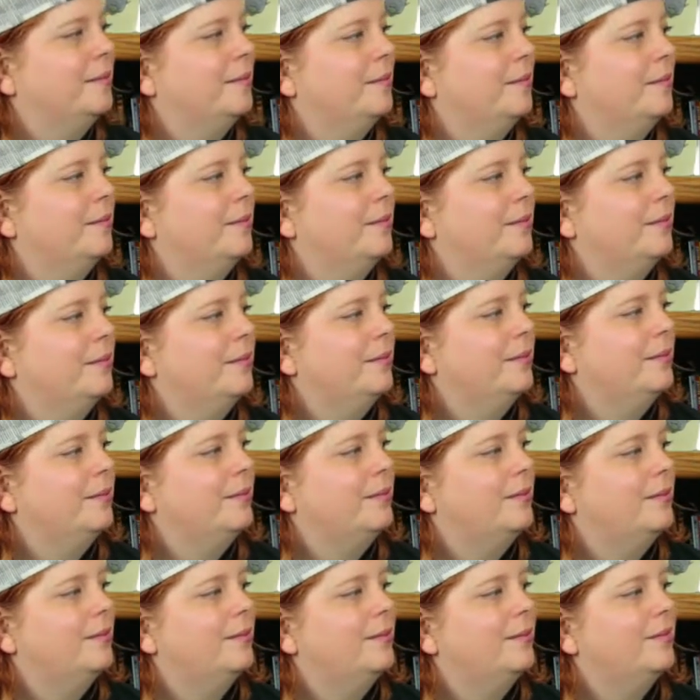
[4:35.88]

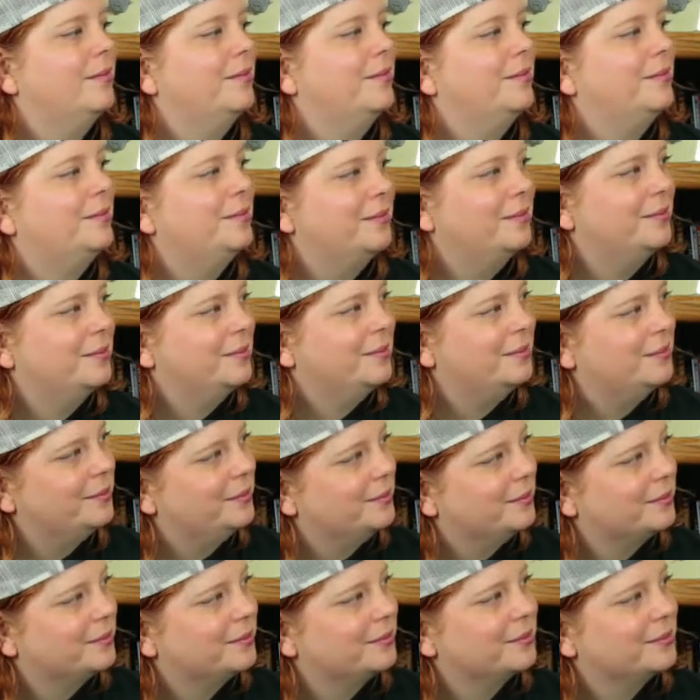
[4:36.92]

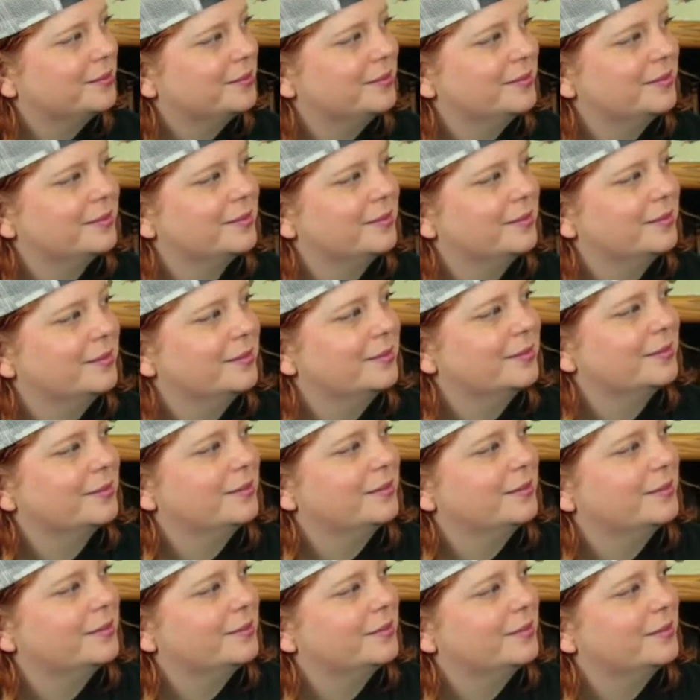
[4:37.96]

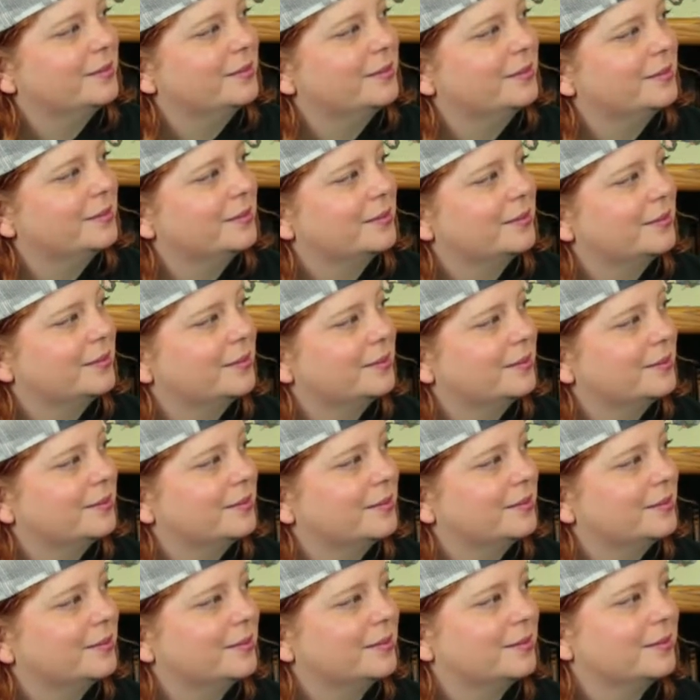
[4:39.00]

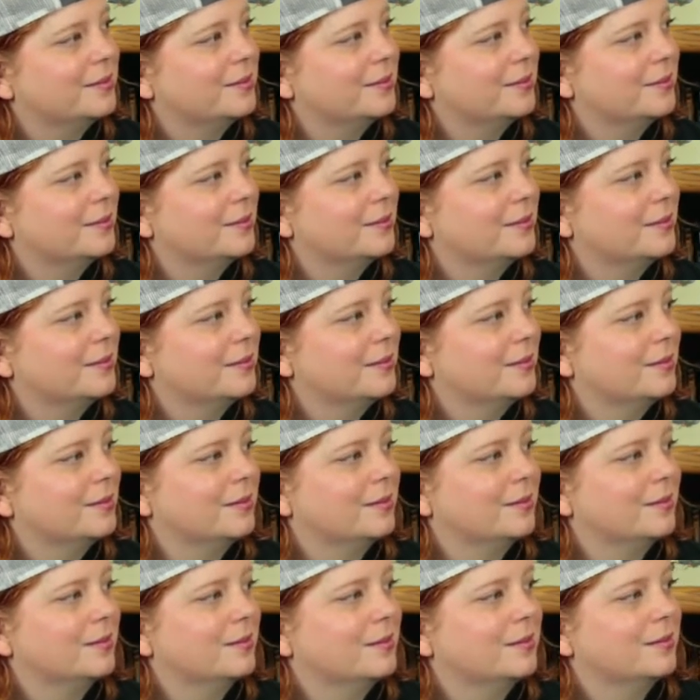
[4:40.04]

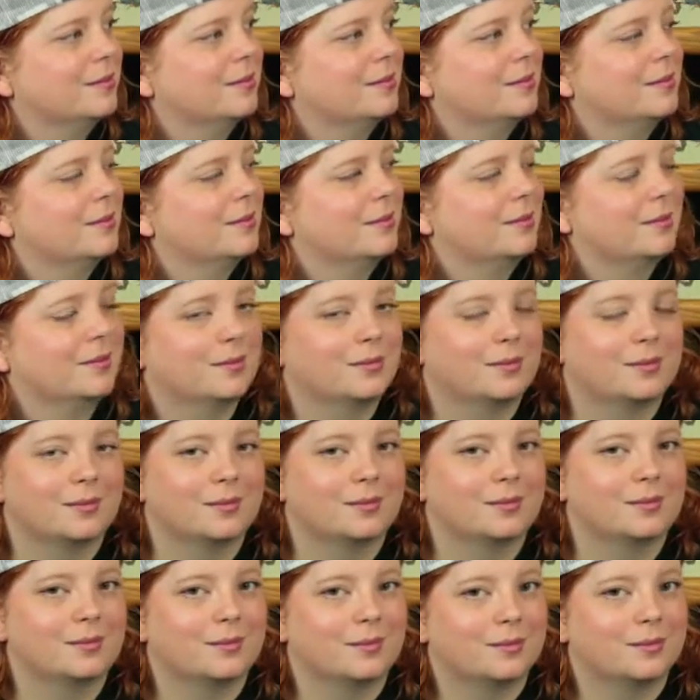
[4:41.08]

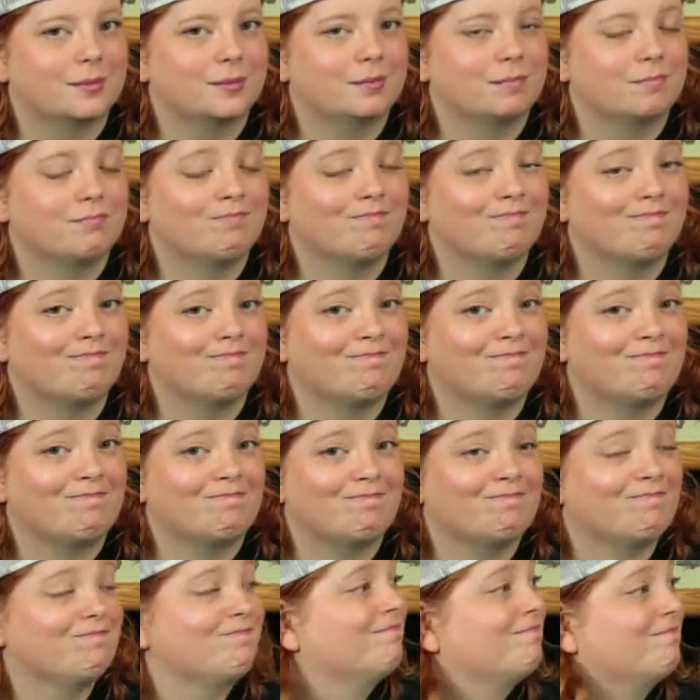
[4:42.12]

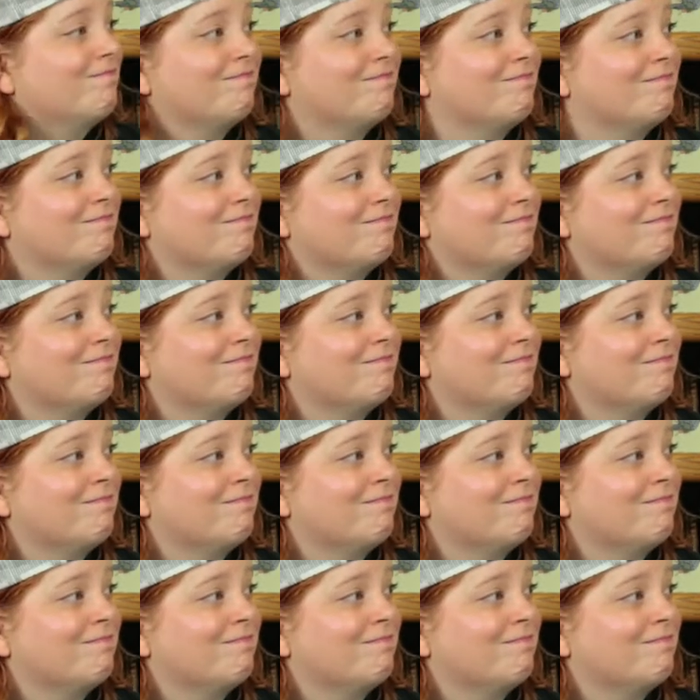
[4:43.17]
The person shown says nothing.